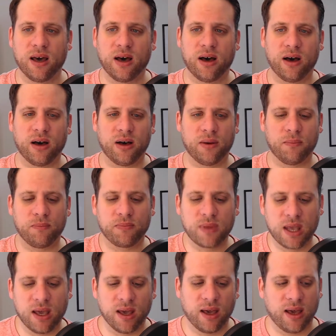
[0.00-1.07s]

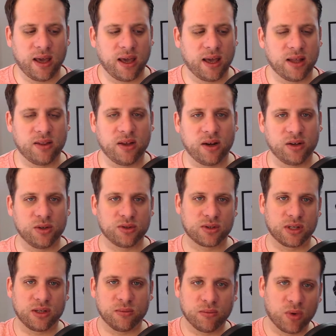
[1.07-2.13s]
And they're
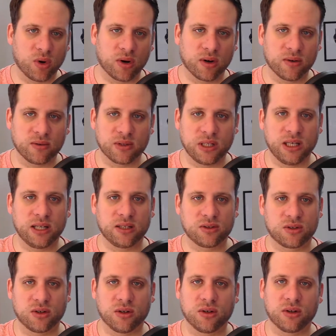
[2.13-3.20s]
usually more needing
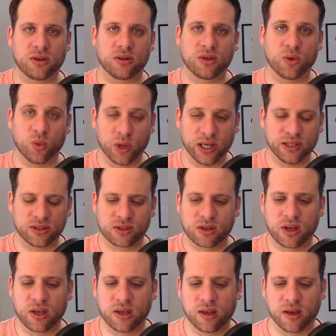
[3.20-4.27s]
to learn to
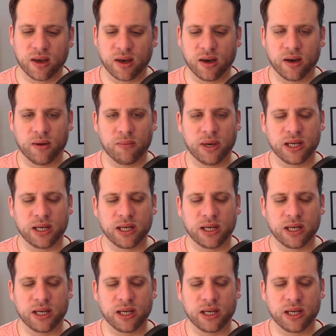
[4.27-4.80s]
risk by